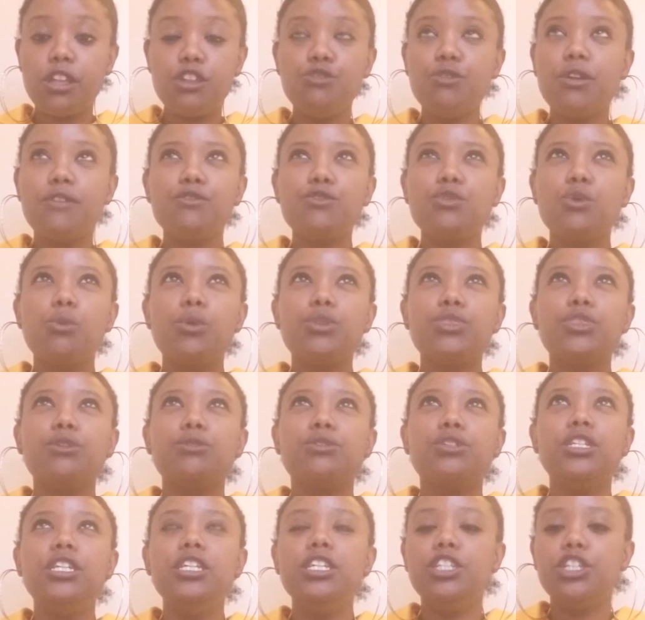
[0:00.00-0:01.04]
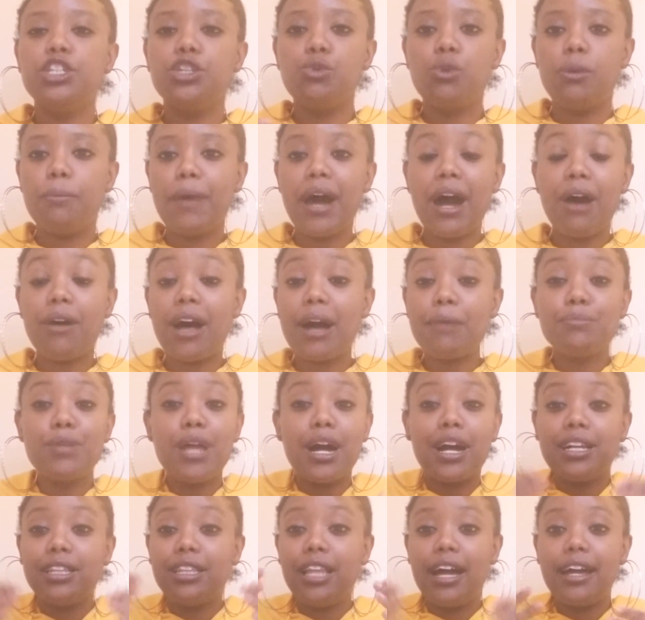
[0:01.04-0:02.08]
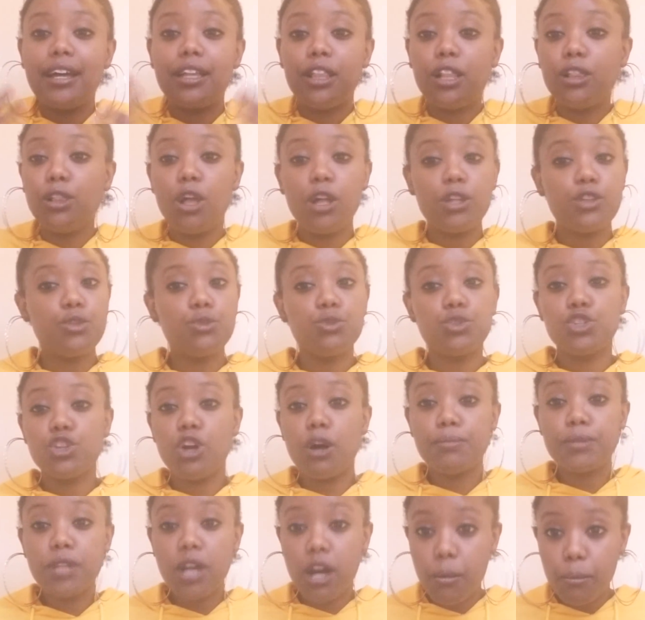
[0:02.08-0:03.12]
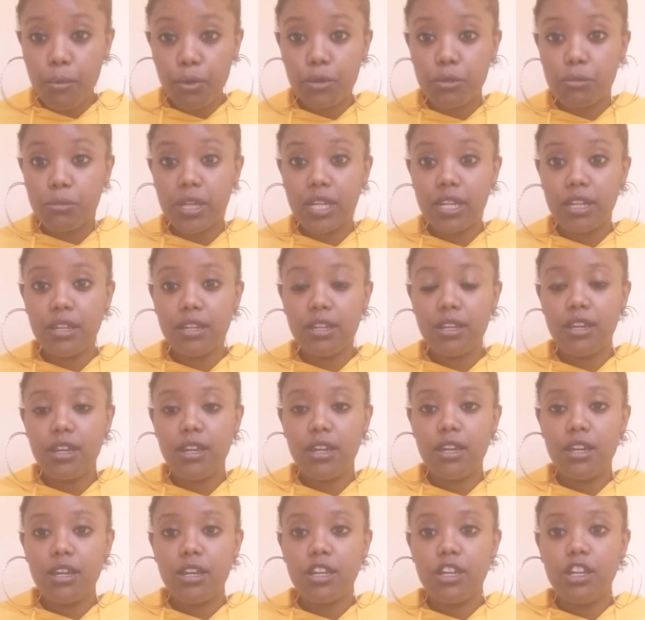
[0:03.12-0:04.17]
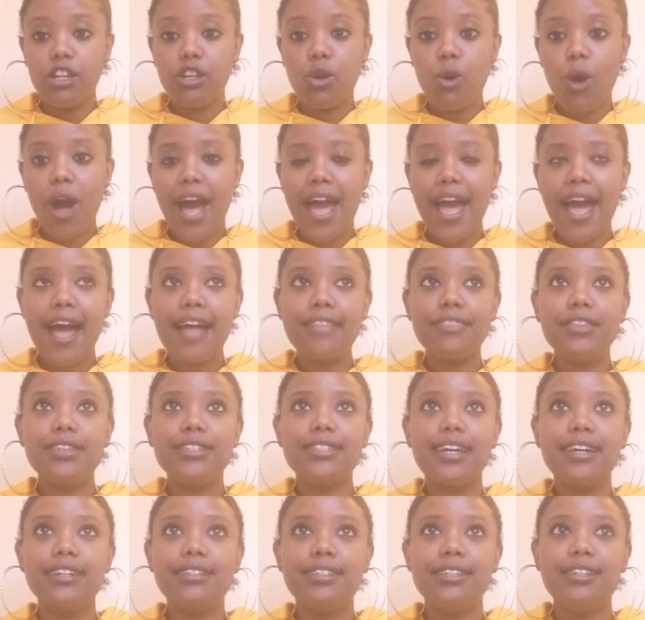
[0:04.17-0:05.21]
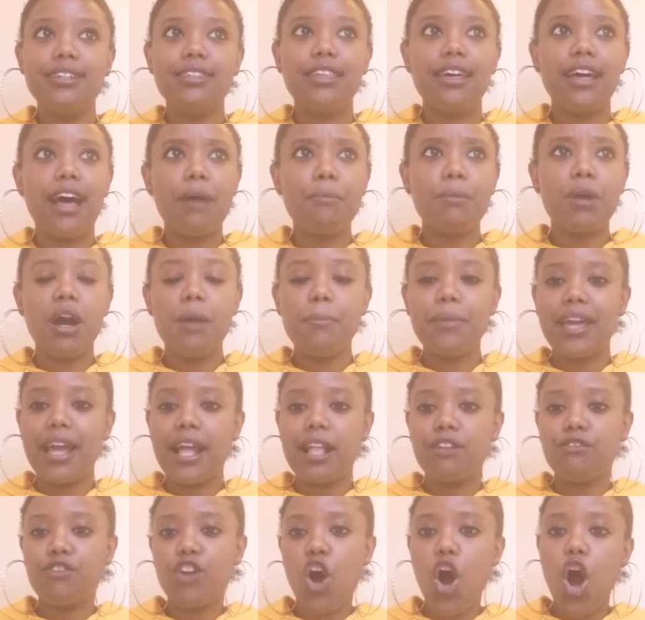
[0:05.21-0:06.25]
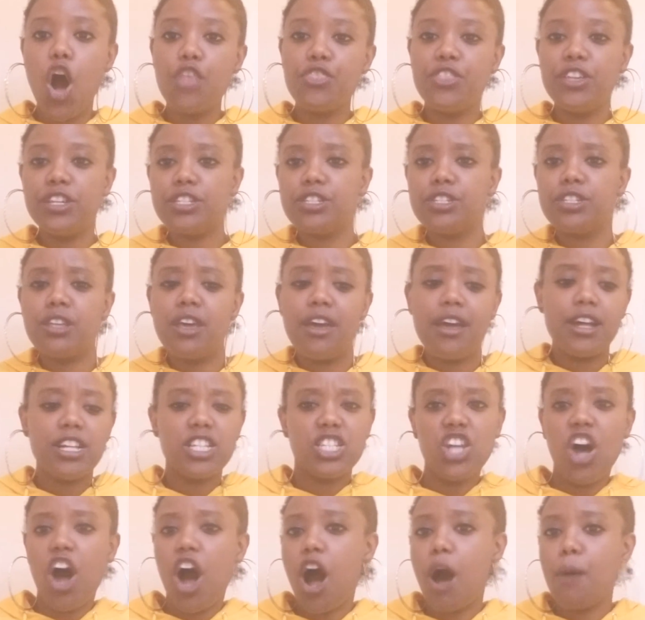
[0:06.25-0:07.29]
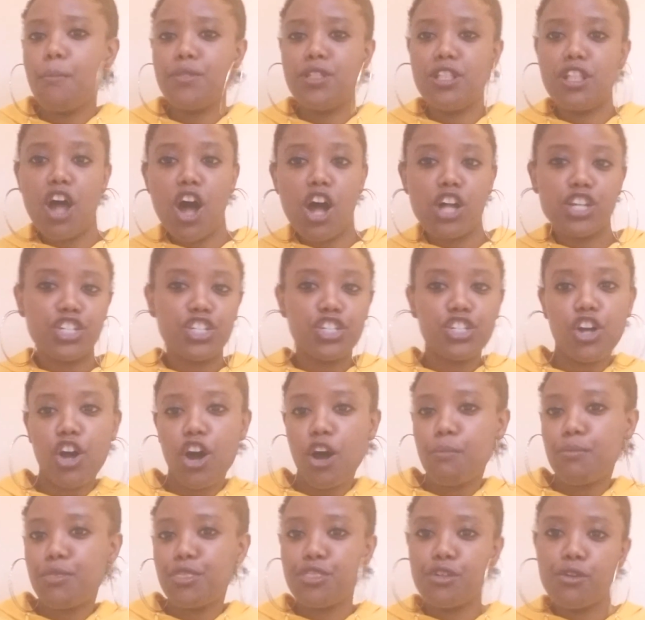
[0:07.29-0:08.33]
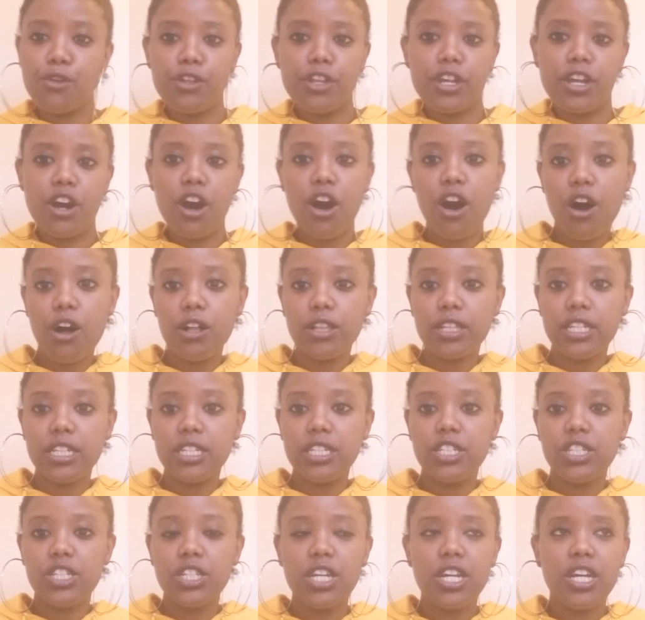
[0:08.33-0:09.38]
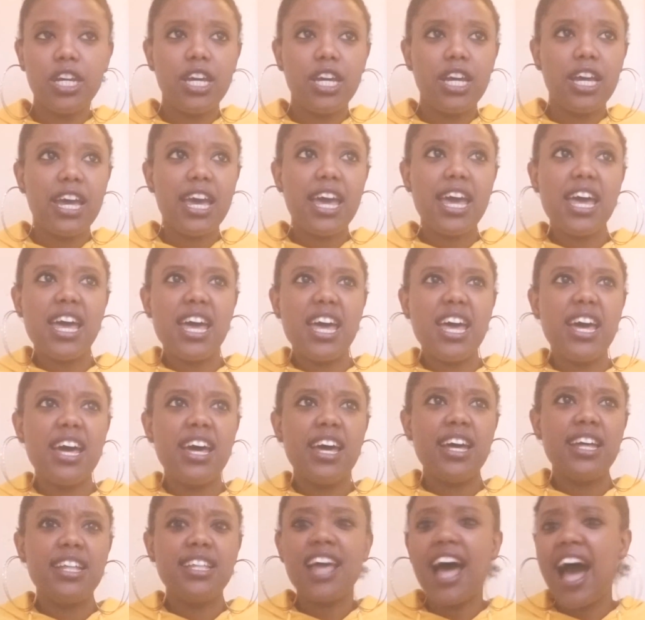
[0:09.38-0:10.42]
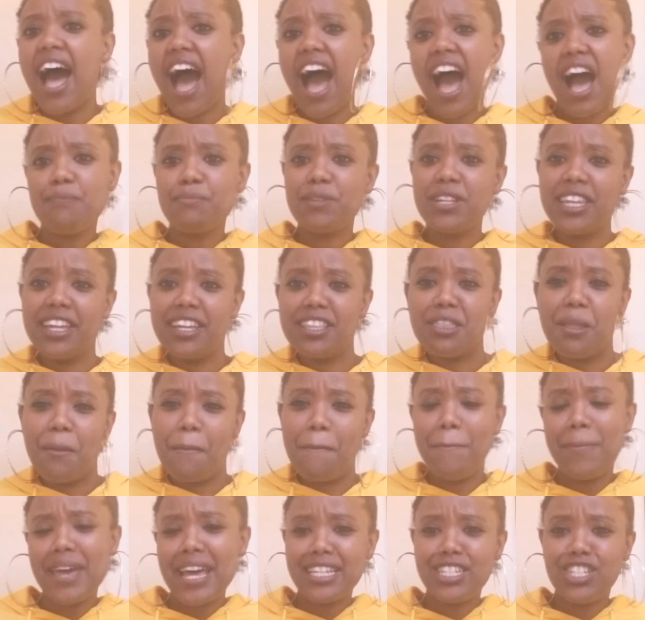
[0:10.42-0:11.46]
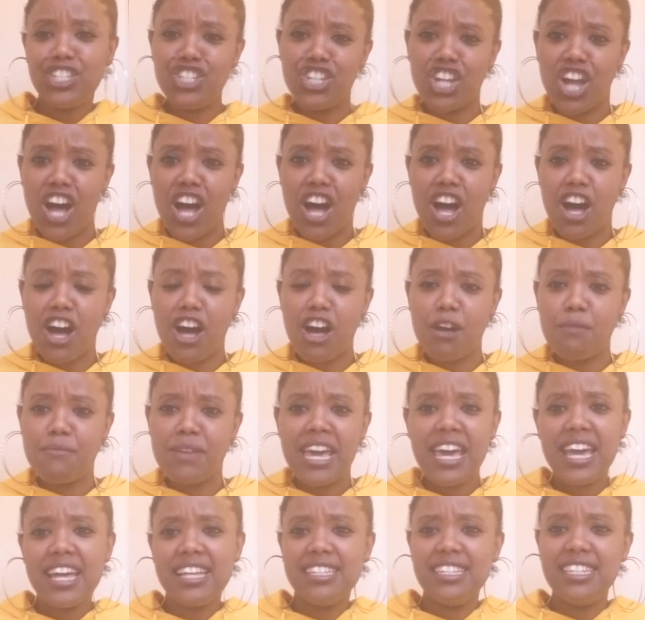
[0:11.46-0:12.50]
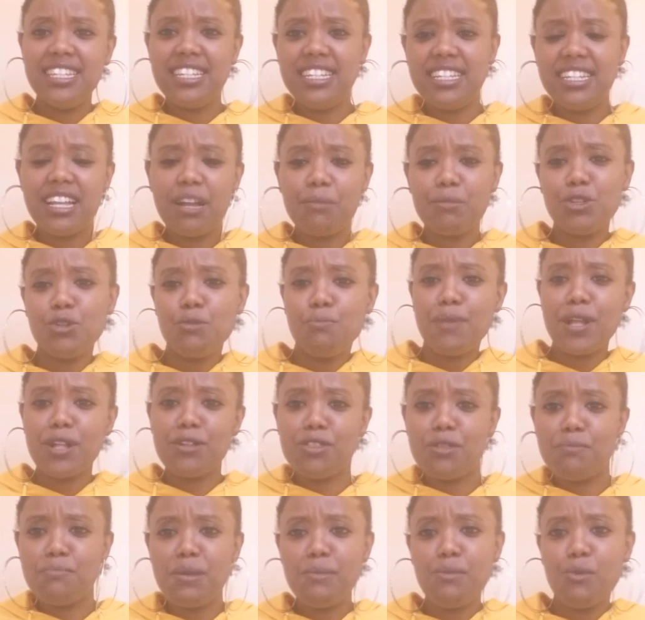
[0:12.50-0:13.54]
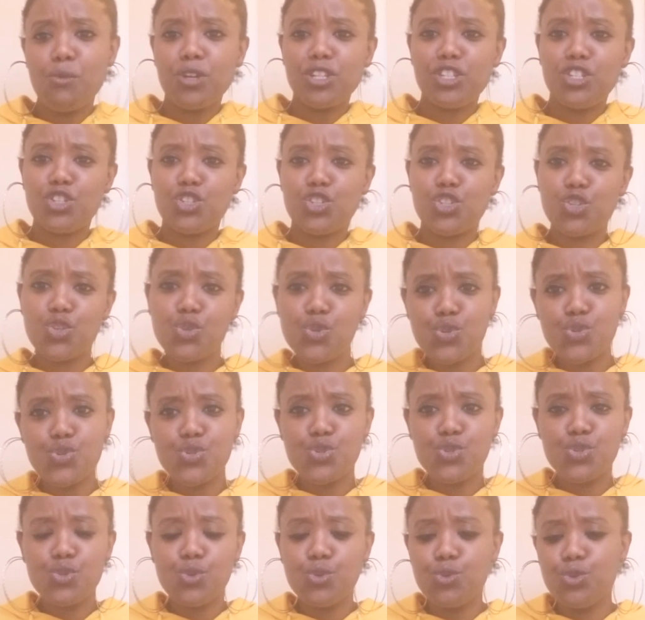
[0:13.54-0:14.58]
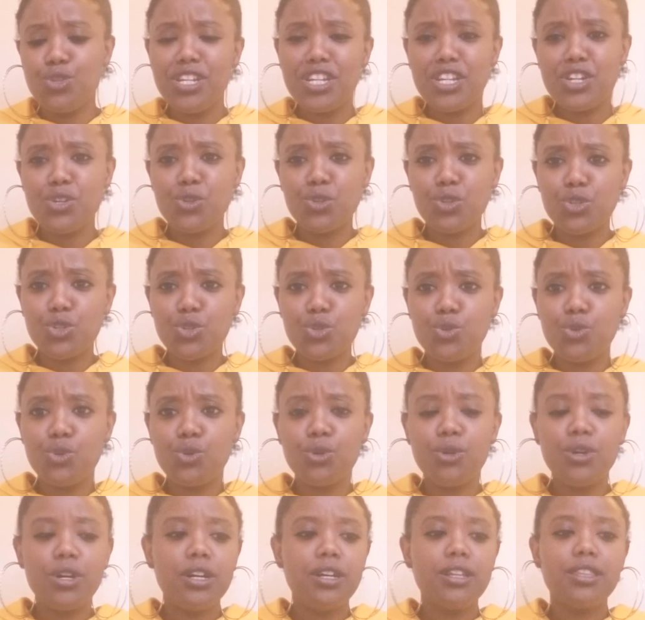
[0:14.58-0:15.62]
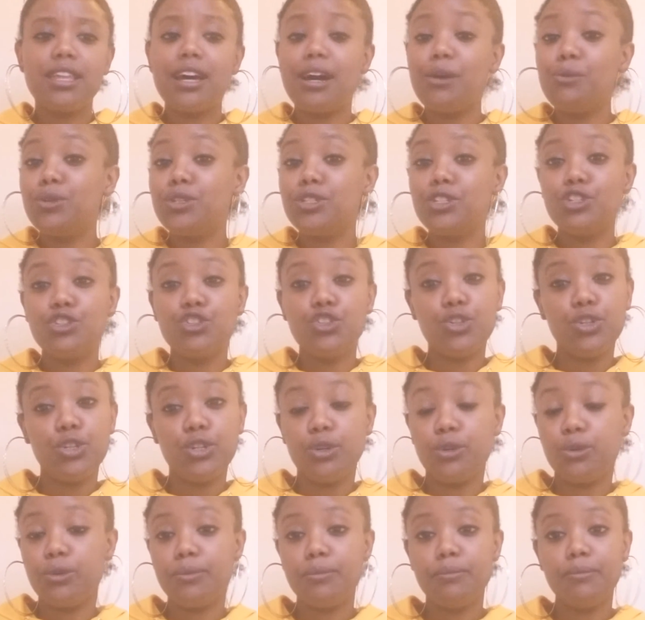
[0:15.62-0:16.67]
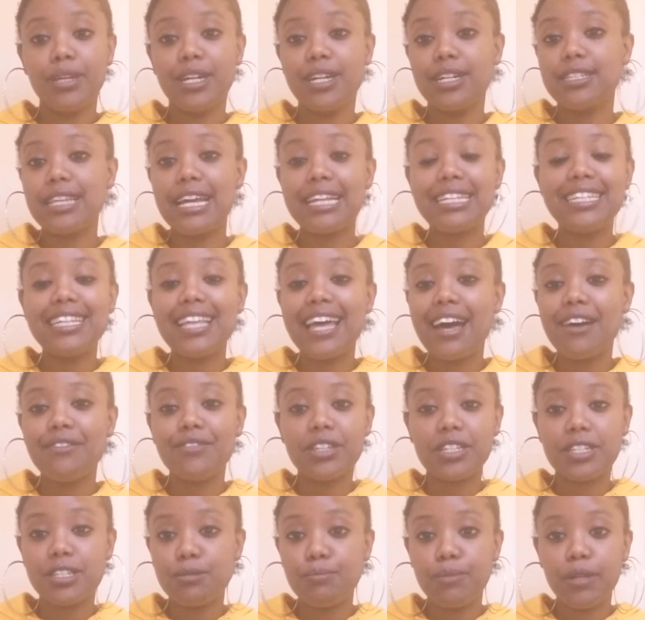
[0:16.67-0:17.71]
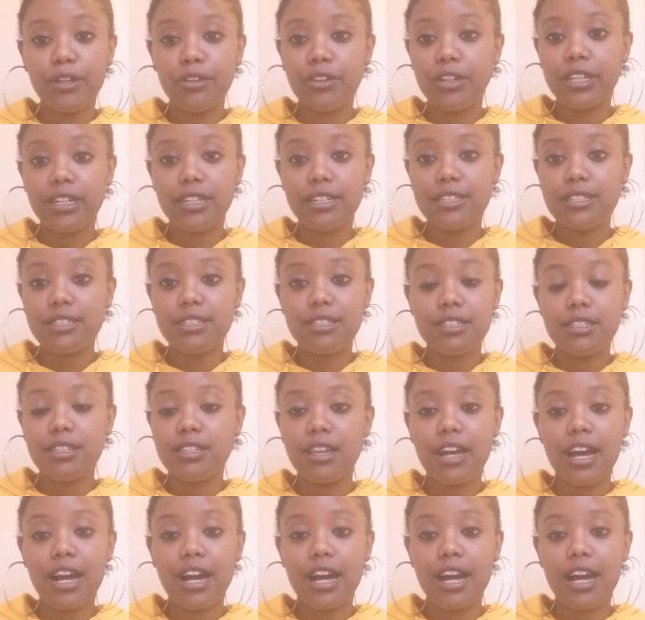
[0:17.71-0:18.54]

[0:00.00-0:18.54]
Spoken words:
You never know what they're teaching you about. I'm not gonna lie, a lot of those jobs humbled me. I had this idea that I'm coming out of this top-notch, top 30 college, and I'm gonna get the best job, and I'm gonna do better than people who didn't go to school. That wasn't true, because I didn't have experience.